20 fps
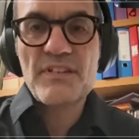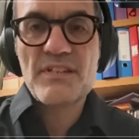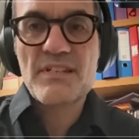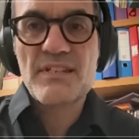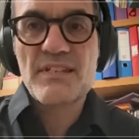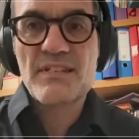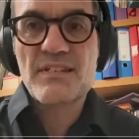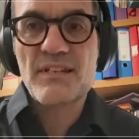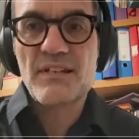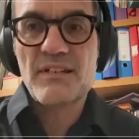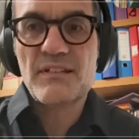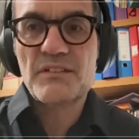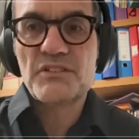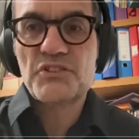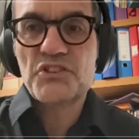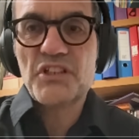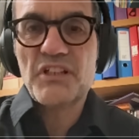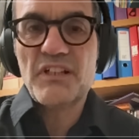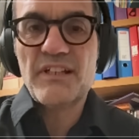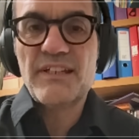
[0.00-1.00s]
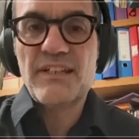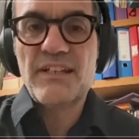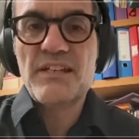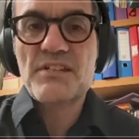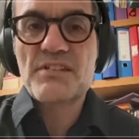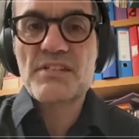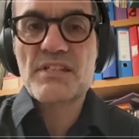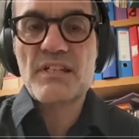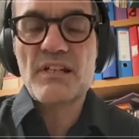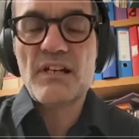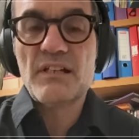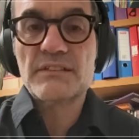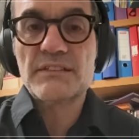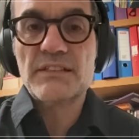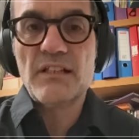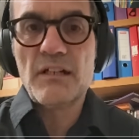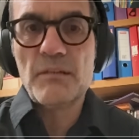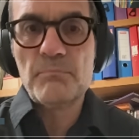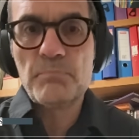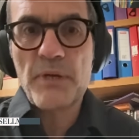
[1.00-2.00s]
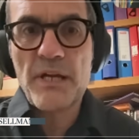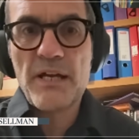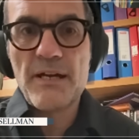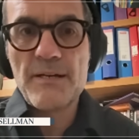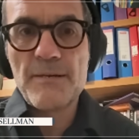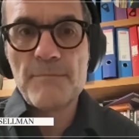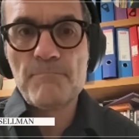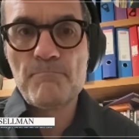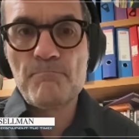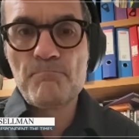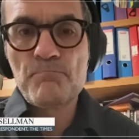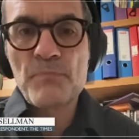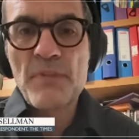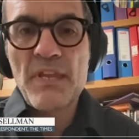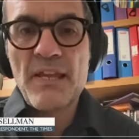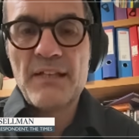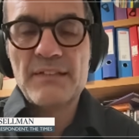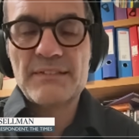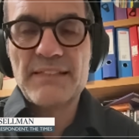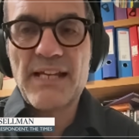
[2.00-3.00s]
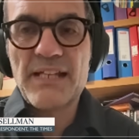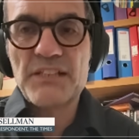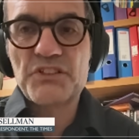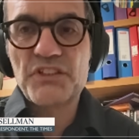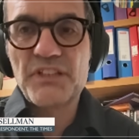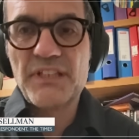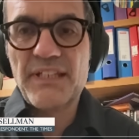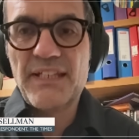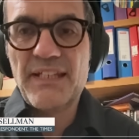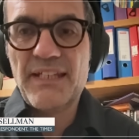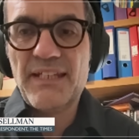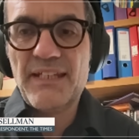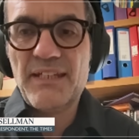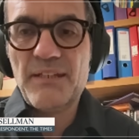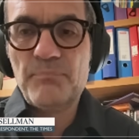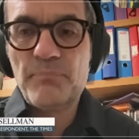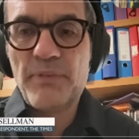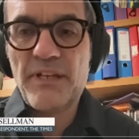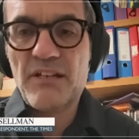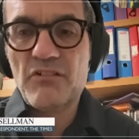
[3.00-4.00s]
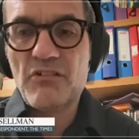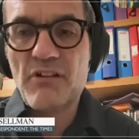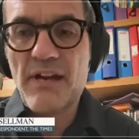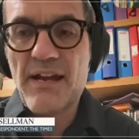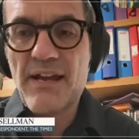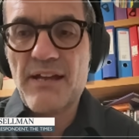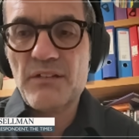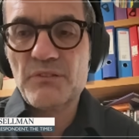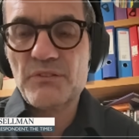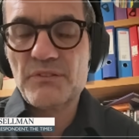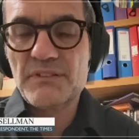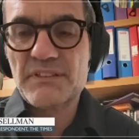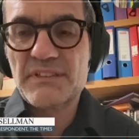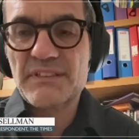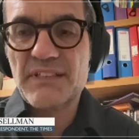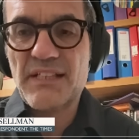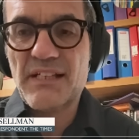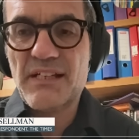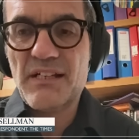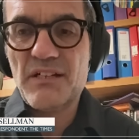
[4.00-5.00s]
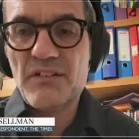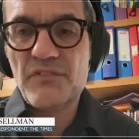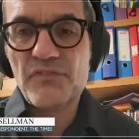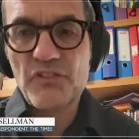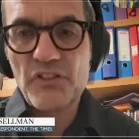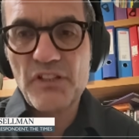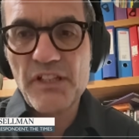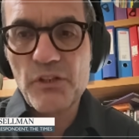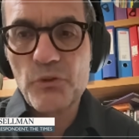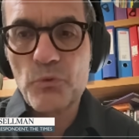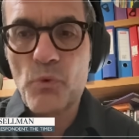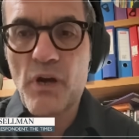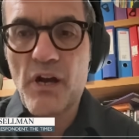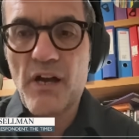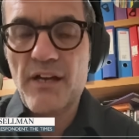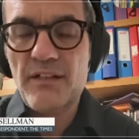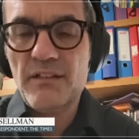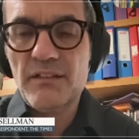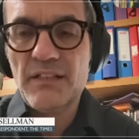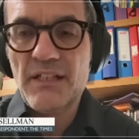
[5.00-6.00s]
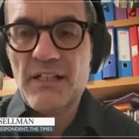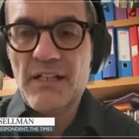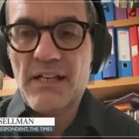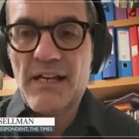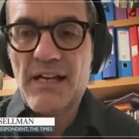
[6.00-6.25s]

this is a Chinese startup. Um, it's actually been around uh, for a little while,